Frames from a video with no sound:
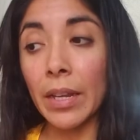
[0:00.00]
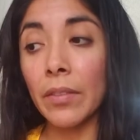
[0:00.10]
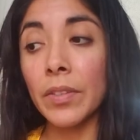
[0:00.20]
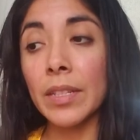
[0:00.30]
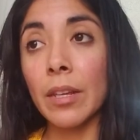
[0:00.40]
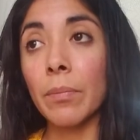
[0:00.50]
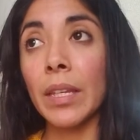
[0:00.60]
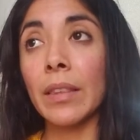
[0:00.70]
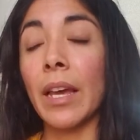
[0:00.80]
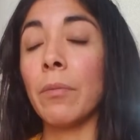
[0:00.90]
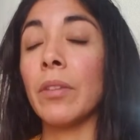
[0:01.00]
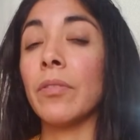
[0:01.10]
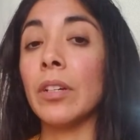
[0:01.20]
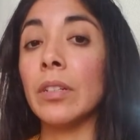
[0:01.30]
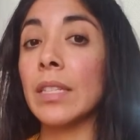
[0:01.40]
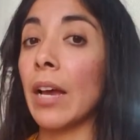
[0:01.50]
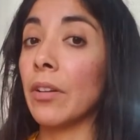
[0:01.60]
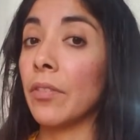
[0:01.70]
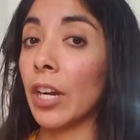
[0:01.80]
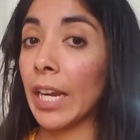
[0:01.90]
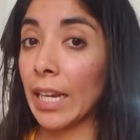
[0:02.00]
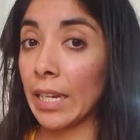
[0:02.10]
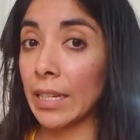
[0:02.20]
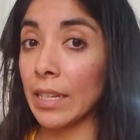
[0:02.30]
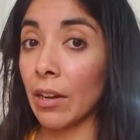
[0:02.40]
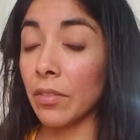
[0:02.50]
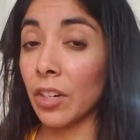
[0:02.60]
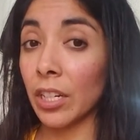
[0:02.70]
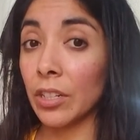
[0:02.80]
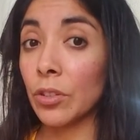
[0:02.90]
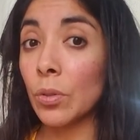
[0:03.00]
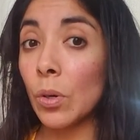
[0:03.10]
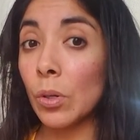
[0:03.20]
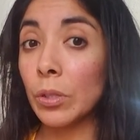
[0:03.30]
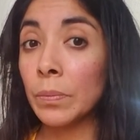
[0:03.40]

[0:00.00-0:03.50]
If it's something that we feel is out of our hands, out of our control,